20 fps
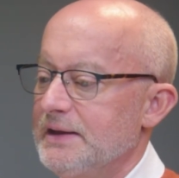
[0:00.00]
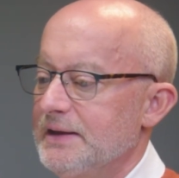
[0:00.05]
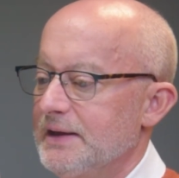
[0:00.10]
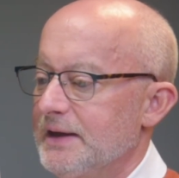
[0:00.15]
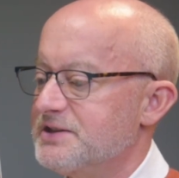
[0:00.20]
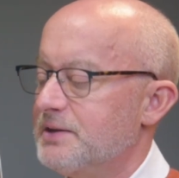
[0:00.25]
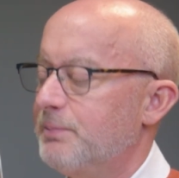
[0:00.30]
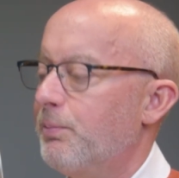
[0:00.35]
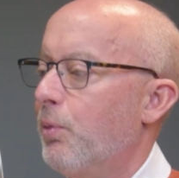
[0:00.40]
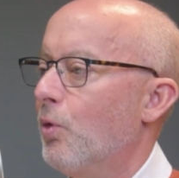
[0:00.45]

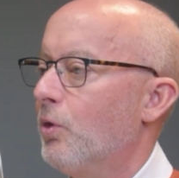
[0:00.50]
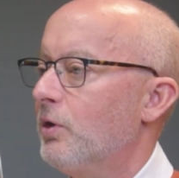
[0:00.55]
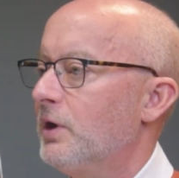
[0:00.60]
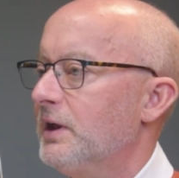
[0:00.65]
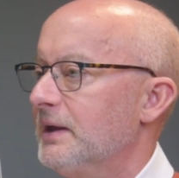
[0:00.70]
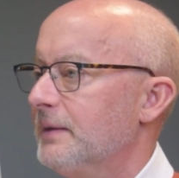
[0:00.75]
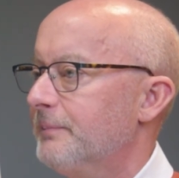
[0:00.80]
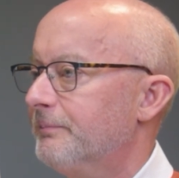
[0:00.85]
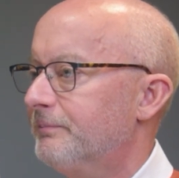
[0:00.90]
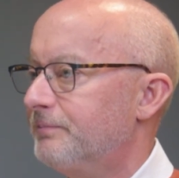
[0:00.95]

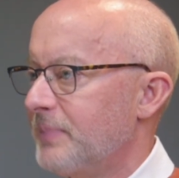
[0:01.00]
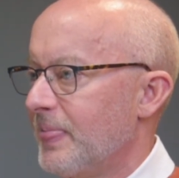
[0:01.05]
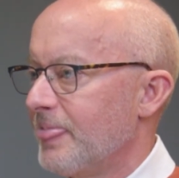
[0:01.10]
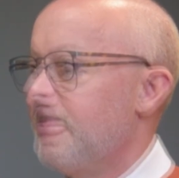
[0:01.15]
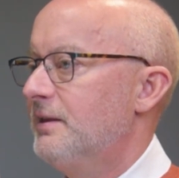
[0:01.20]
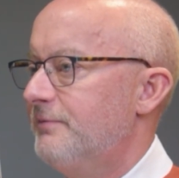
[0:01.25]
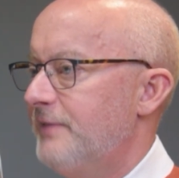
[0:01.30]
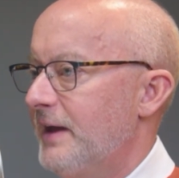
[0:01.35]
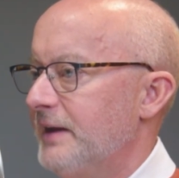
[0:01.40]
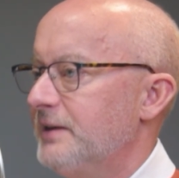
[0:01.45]
supporting
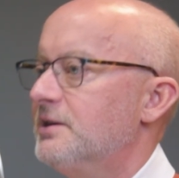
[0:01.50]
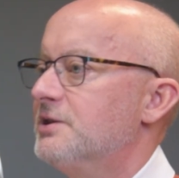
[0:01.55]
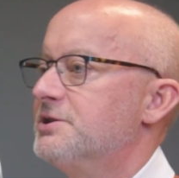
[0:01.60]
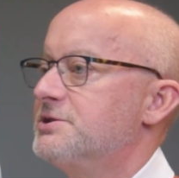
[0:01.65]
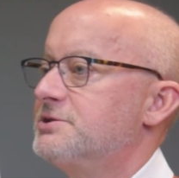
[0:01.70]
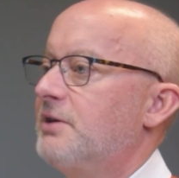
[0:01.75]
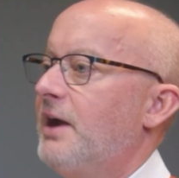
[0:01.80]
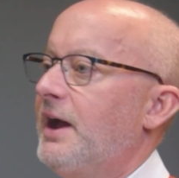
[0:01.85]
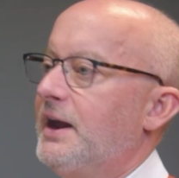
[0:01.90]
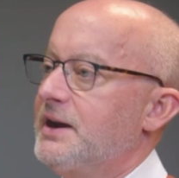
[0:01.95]
the vendor
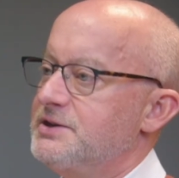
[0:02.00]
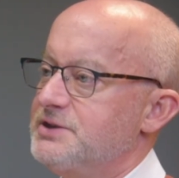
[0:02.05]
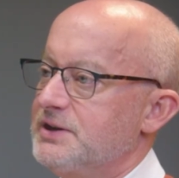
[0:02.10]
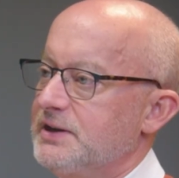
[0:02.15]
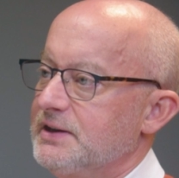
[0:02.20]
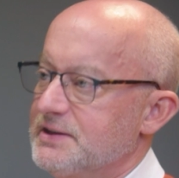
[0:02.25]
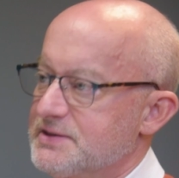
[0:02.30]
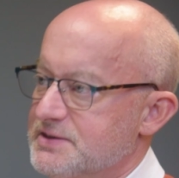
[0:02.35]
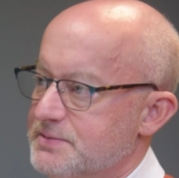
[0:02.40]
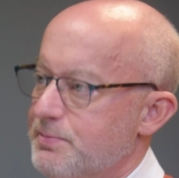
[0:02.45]

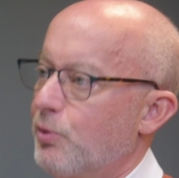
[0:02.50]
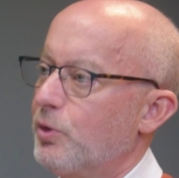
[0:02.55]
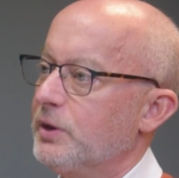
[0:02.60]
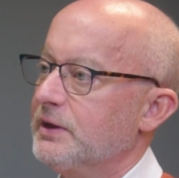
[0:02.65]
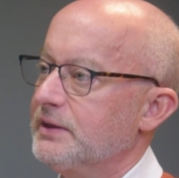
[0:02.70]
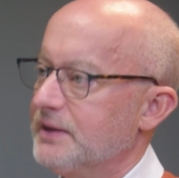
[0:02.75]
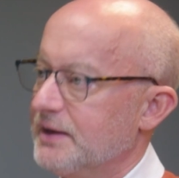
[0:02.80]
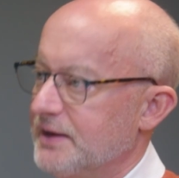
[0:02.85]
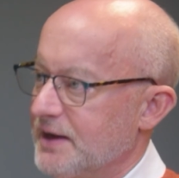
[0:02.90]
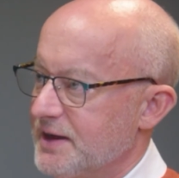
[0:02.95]
strategy,
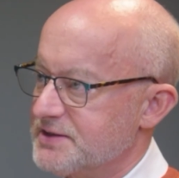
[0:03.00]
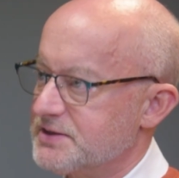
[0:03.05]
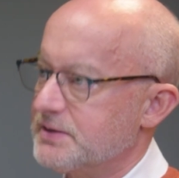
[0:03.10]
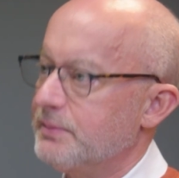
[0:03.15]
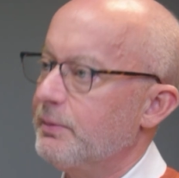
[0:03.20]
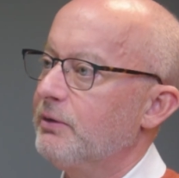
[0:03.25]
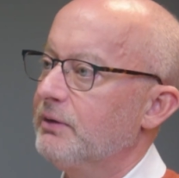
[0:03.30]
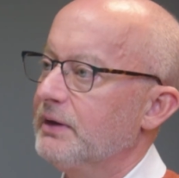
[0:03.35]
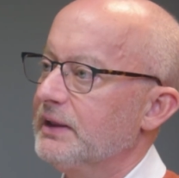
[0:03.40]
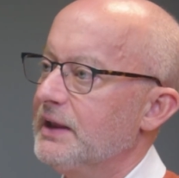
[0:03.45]
supporting the
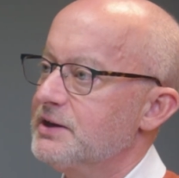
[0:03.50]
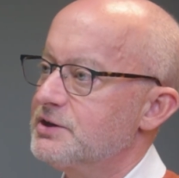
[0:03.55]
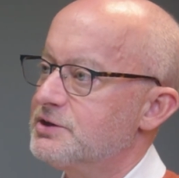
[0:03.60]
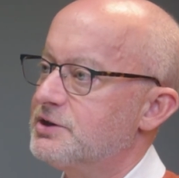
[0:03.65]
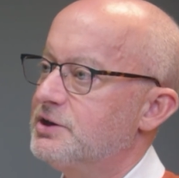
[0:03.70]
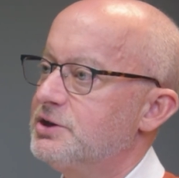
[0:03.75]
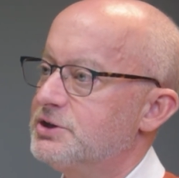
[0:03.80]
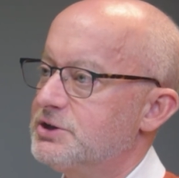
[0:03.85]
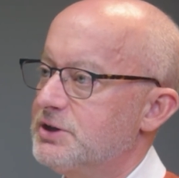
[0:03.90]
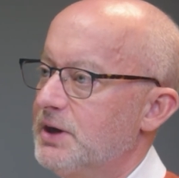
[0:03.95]
customer
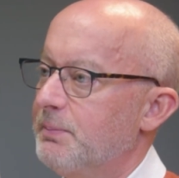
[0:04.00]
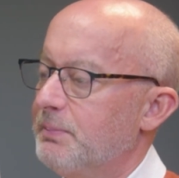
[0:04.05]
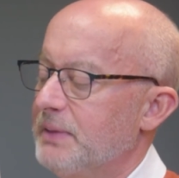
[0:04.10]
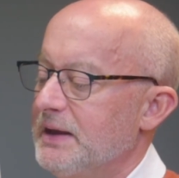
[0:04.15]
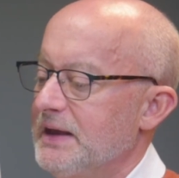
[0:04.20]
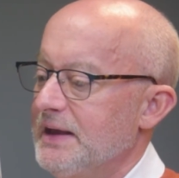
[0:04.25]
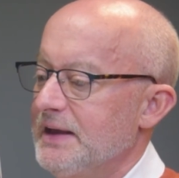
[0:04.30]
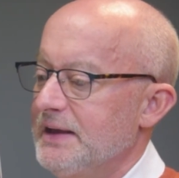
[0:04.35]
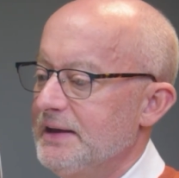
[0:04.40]
relationship,